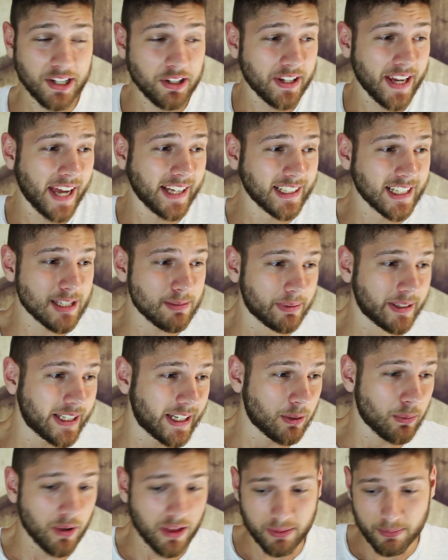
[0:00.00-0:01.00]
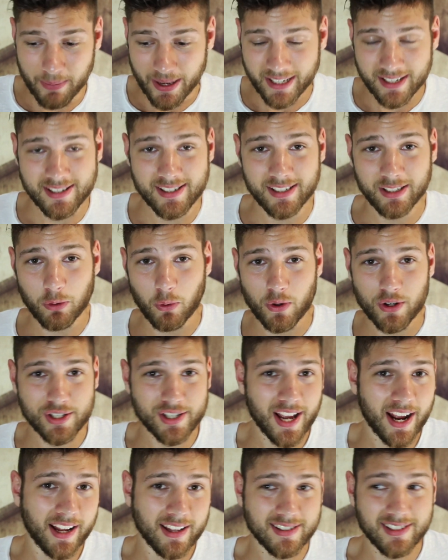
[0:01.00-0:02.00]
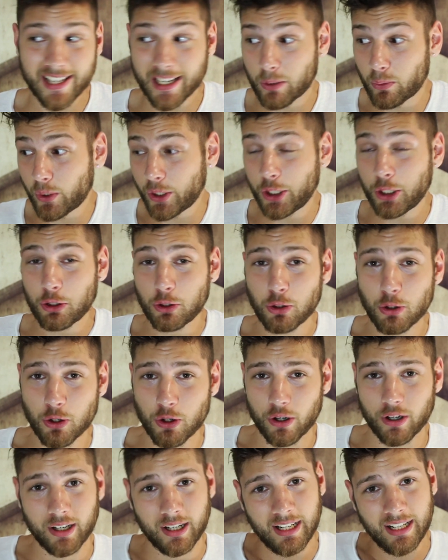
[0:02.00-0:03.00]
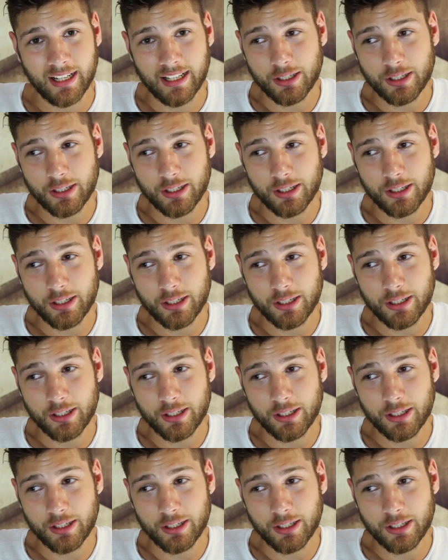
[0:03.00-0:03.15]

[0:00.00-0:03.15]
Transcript: and you can't explain it with medicine or science. Like, what do you do?